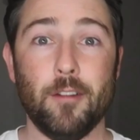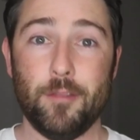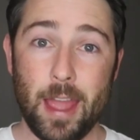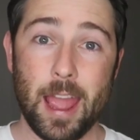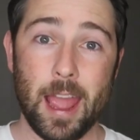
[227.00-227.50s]

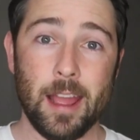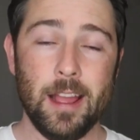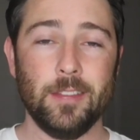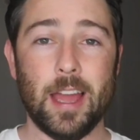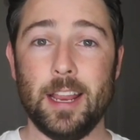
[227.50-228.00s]
affair
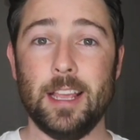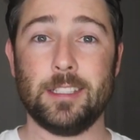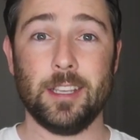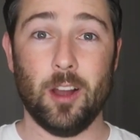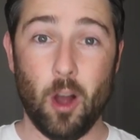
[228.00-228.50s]
that
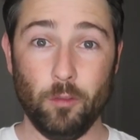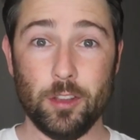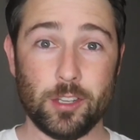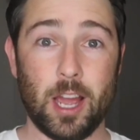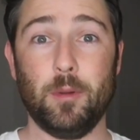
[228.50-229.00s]
is on
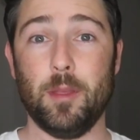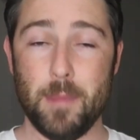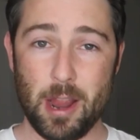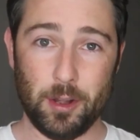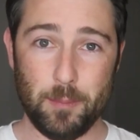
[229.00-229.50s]
the side with a
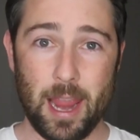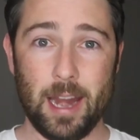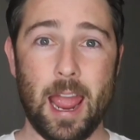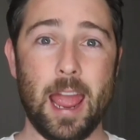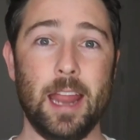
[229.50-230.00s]
married
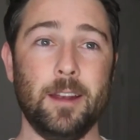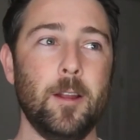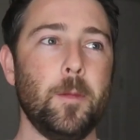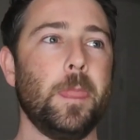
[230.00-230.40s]
man and